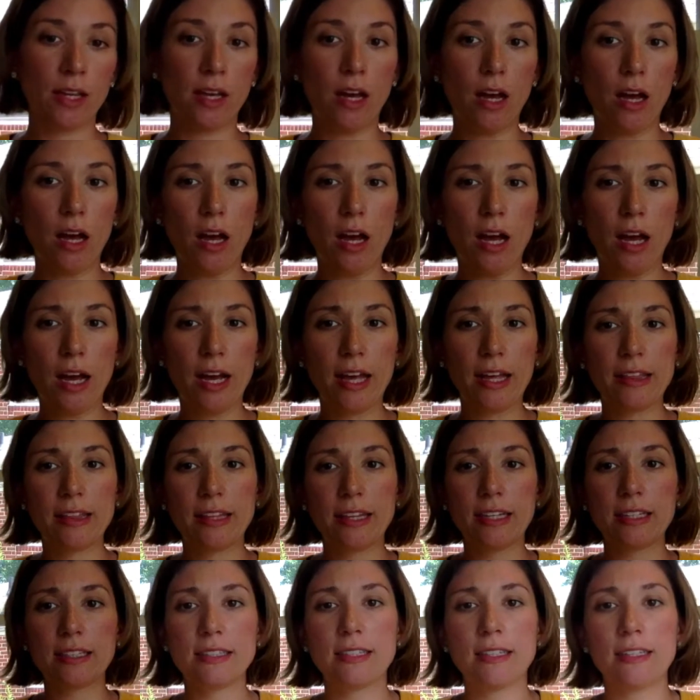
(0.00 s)
I
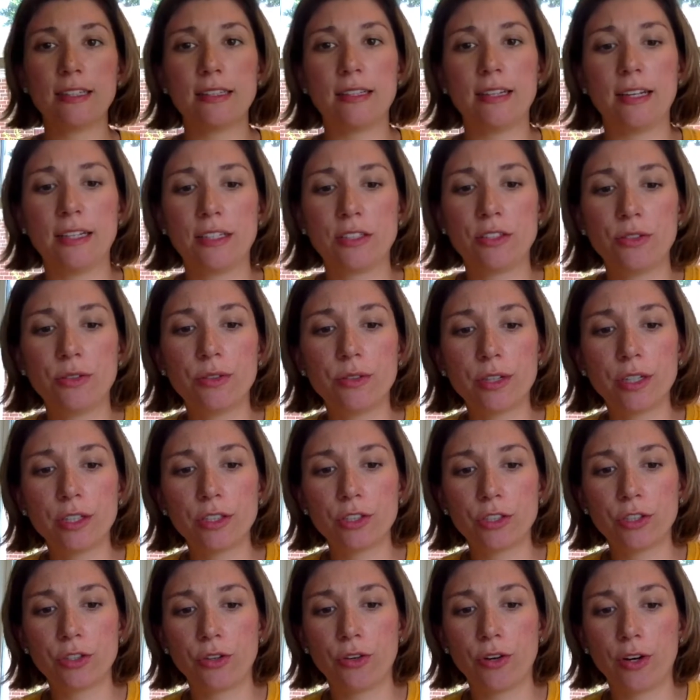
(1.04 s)
think it said like
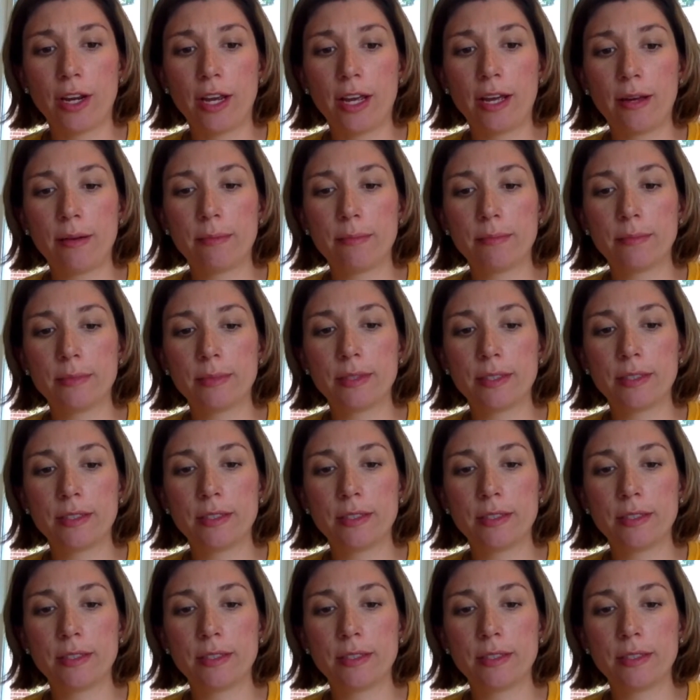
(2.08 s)
200 grams,